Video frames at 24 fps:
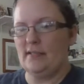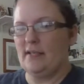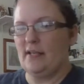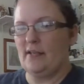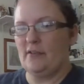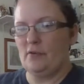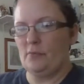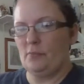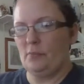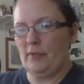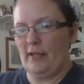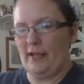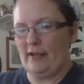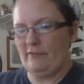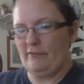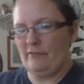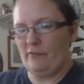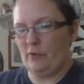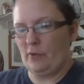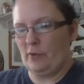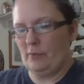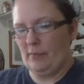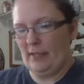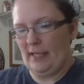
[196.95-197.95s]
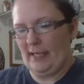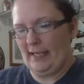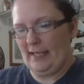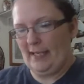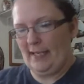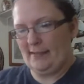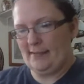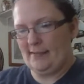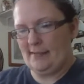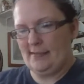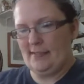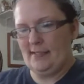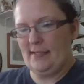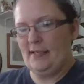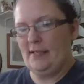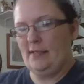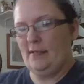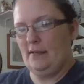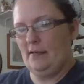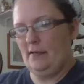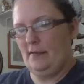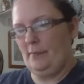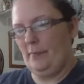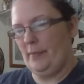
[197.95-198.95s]
It's another platform like
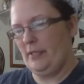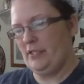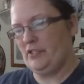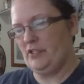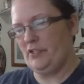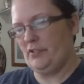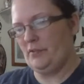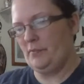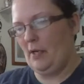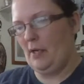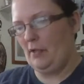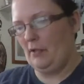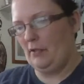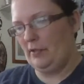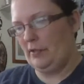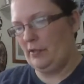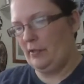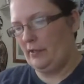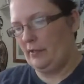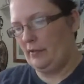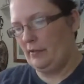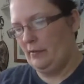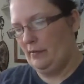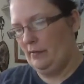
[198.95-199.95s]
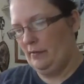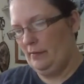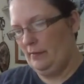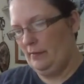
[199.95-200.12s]
Etsy, much smaller.